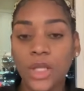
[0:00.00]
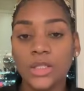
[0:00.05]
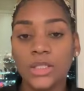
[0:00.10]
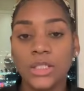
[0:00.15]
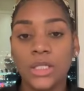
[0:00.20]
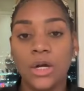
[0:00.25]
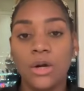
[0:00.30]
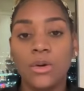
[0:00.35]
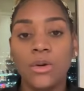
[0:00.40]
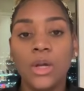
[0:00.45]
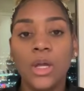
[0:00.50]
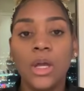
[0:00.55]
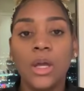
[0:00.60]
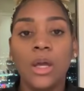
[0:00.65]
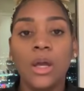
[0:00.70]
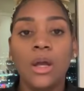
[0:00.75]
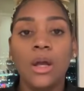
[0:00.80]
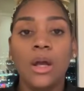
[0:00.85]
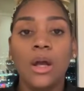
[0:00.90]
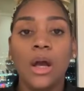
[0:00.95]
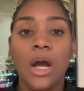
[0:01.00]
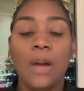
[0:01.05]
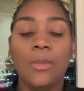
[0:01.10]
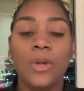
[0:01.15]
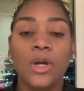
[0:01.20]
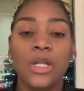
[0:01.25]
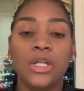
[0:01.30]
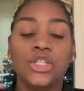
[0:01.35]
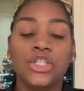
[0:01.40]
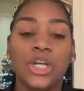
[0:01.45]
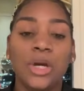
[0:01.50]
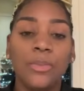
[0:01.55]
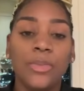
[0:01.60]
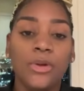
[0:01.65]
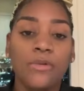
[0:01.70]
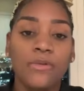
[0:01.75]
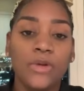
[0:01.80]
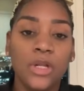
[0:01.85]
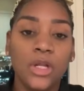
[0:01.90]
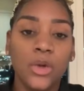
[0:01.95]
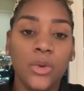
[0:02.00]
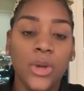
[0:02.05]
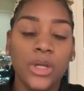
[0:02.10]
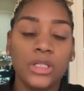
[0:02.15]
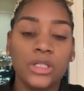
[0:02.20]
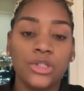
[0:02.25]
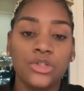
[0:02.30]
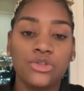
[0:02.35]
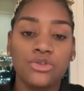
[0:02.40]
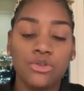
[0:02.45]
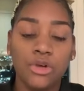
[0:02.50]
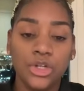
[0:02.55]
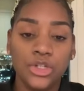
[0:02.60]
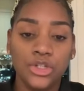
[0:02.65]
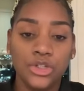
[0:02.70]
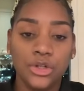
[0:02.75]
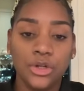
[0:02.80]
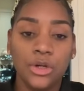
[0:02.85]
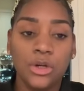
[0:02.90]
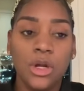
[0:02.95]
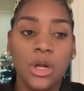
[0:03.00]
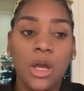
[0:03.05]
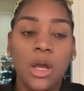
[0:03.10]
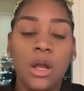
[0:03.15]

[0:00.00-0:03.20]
So I'm going to jump in really quick to structure.